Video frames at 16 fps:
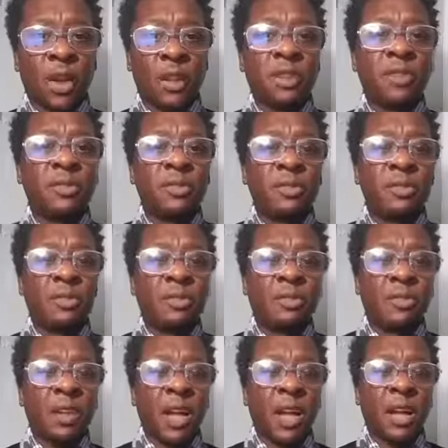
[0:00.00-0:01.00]
I need you to
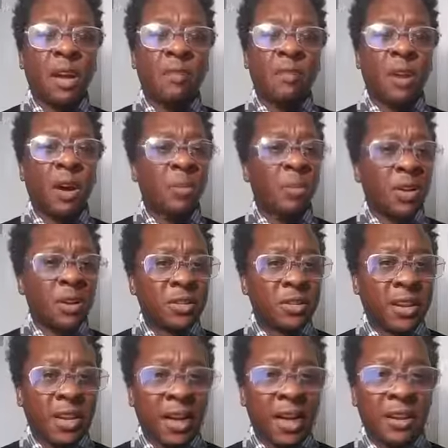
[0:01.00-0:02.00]
have a bunch
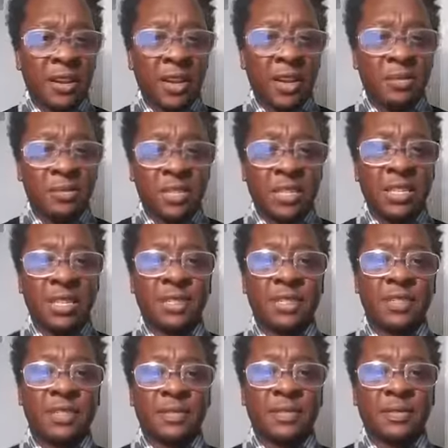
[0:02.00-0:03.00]
of goddamn seats.